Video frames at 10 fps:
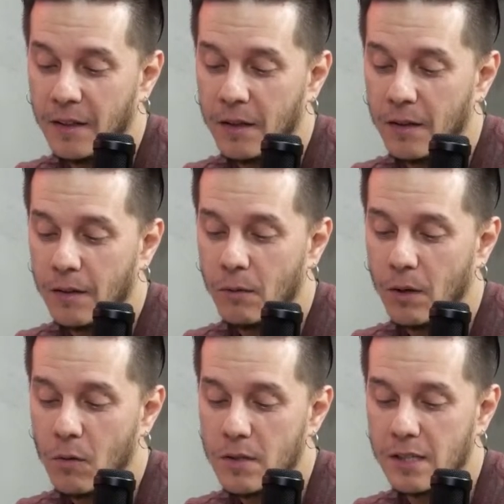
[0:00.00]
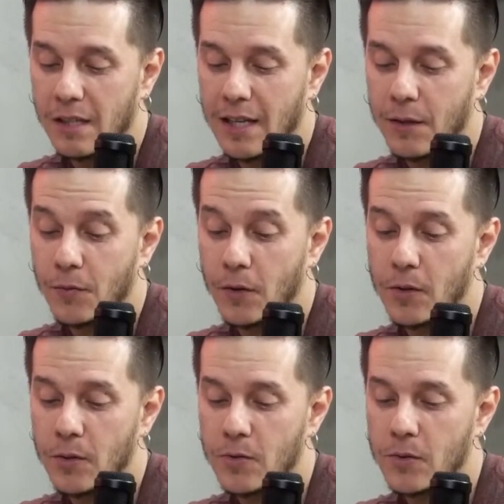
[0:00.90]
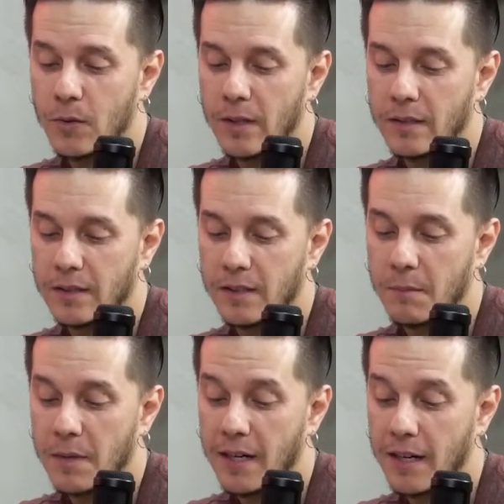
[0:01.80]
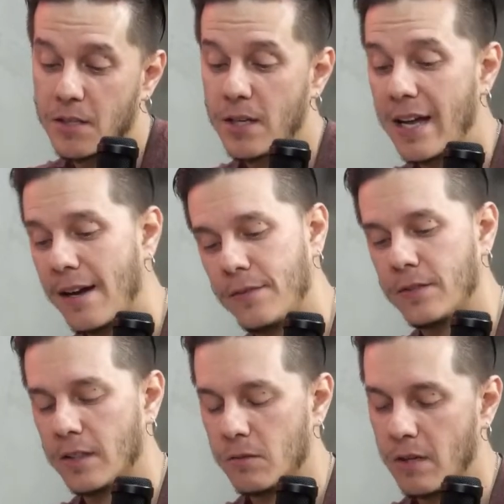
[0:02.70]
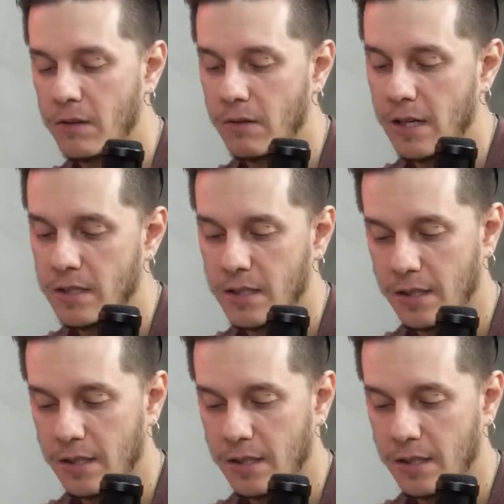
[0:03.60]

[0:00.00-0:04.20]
What was it like for you to enter the market after graduating?